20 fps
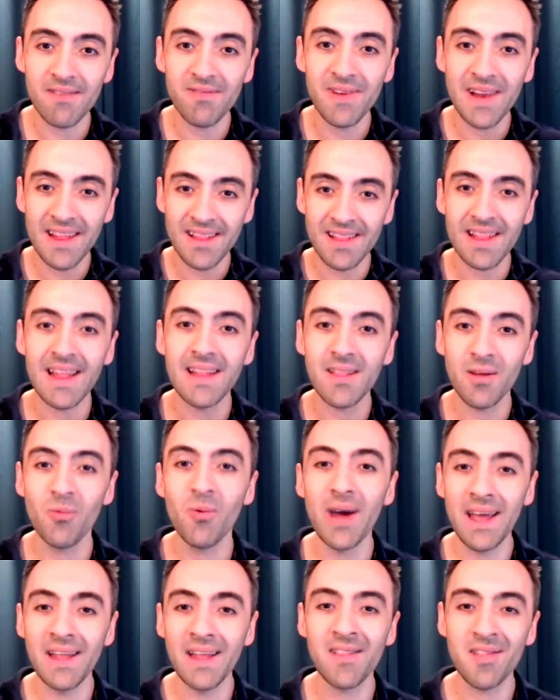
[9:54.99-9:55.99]
Let the
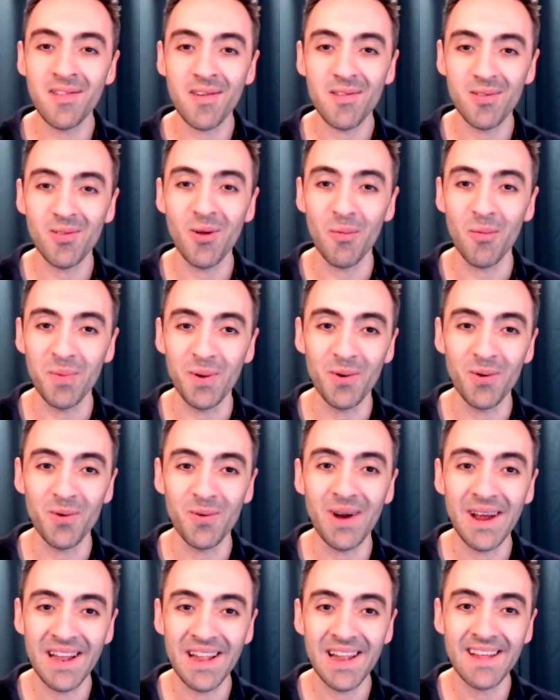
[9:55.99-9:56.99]
weights stop you,
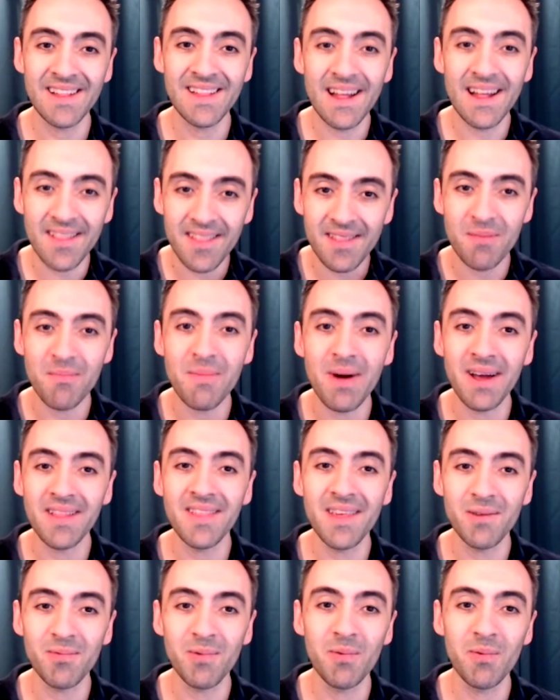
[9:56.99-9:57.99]
right? Like that's the
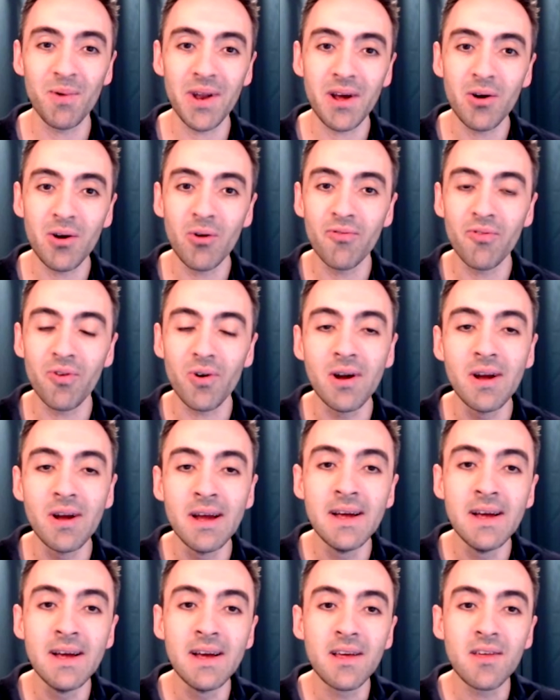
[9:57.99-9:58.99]
mindset we want to go for.
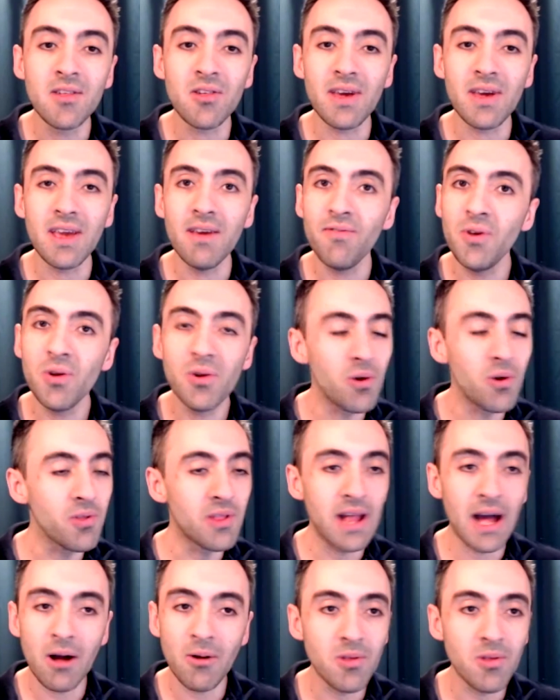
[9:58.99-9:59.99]
So if you don't
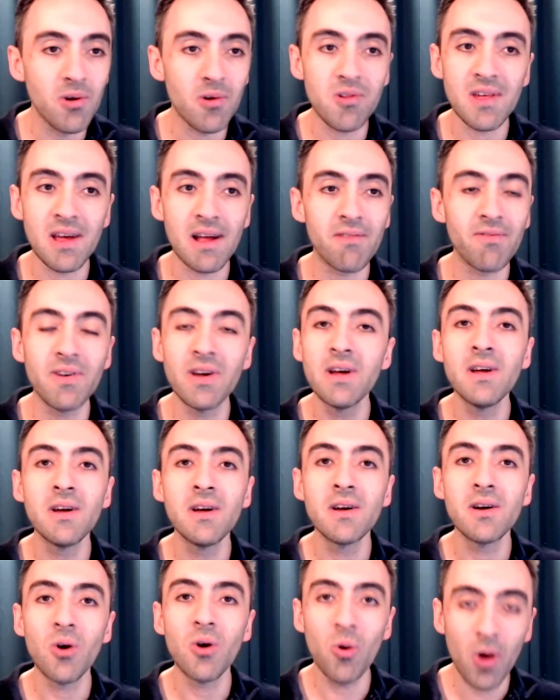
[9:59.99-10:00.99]
doubt yourself,
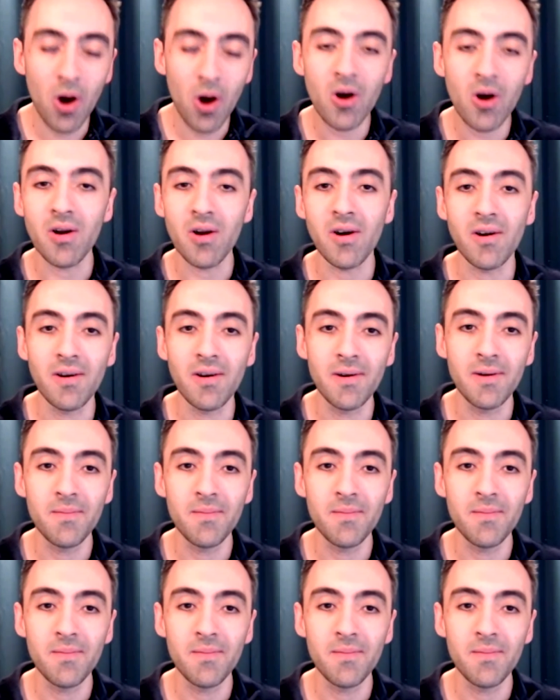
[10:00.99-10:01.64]
go harder.